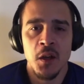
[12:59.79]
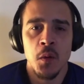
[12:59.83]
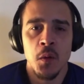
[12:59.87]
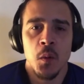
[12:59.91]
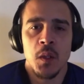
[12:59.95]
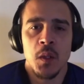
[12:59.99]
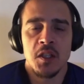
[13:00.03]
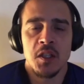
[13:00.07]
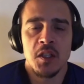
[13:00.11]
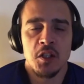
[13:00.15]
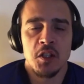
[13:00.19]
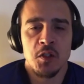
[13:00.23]

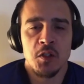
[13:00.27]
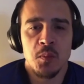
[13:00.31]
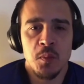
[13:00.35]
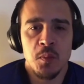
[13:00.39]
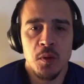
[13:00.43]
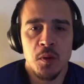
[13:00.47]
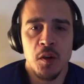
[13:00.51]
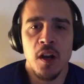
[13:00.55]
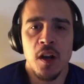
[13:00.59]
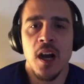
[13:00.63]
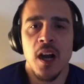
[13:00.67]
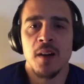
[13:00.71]
which is
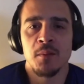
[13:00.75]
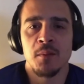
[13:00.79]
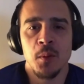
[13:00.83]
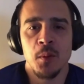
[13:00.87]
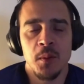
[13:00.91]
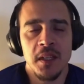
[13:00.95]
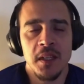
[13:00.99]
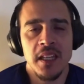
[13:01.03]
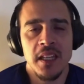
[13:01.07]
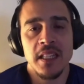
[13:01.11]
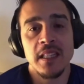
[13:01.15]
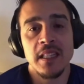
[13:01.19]

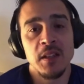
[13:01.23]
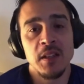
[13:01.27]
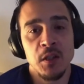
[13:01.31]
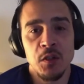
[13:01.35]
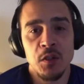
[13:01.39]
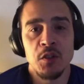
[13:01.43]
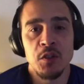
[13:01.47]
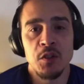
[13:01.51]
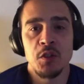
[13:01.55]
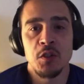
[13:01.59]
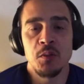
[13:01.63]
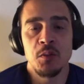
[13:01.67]
probably a
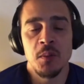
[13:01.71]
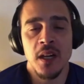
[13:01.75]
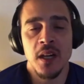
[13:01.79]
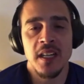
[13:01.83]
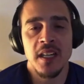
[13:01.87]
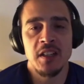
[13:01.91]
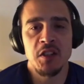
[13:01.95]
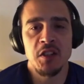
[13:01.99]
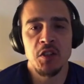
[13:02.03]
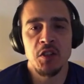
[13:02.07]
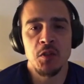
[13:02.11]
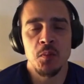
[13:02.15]
little too
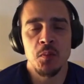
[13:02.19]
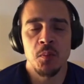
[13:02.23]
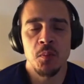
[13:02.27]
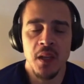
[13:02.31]
much,